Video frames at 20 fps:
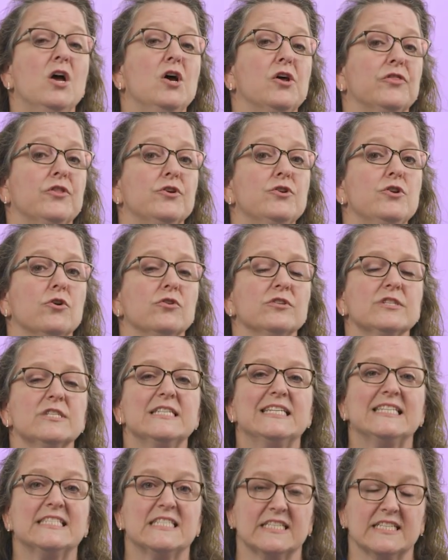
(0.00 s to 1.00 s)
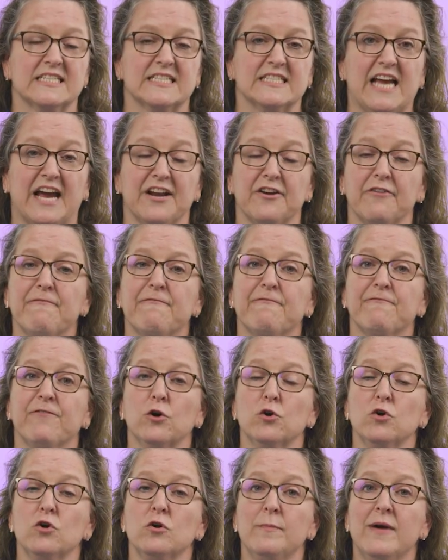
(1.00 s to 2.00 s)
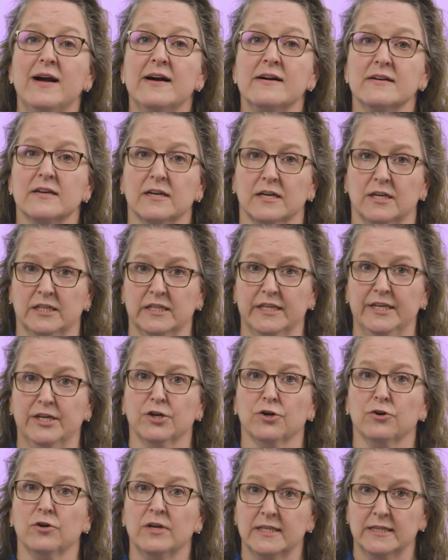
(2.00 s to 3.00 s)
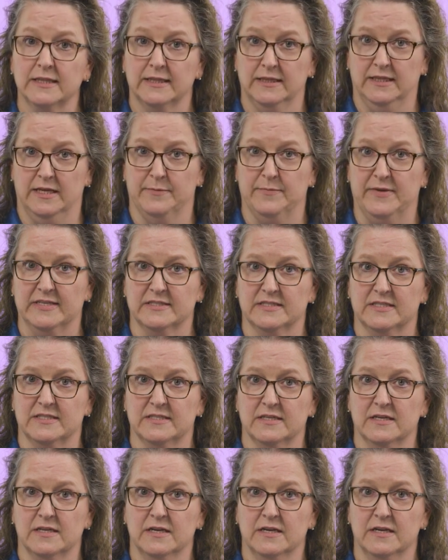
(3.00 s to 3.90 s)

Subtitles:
The nurse needs to set firm, clear limits,